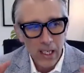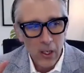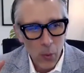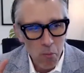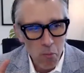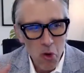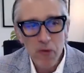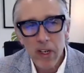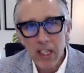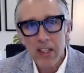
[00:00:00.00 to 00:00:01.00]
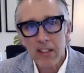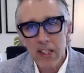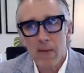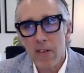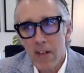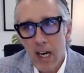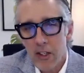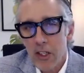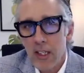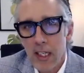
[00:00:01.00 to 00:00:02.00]
moving in the same
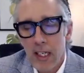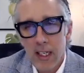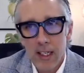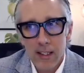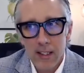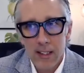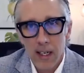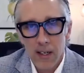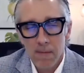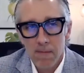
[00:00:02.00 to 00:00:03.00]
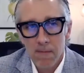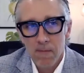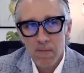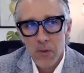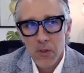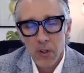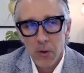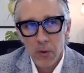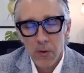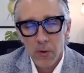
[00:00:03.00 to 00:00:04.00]
direction, and so